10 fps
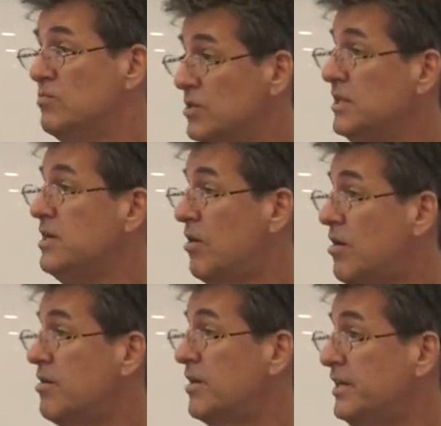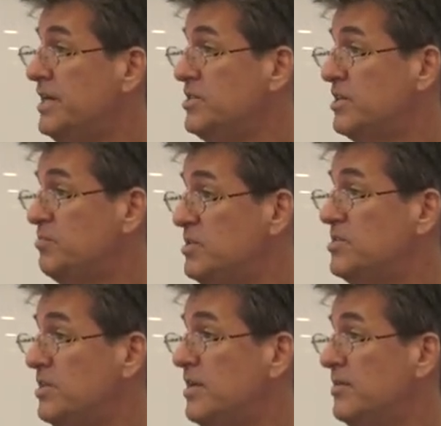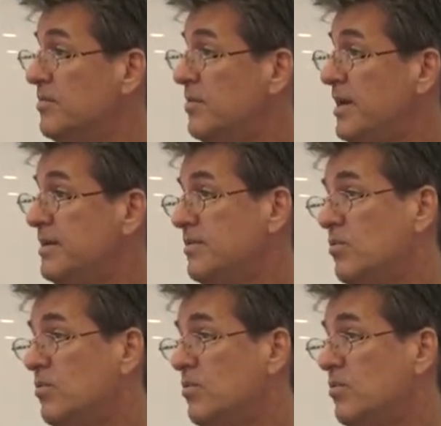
really hard on HSBC, right?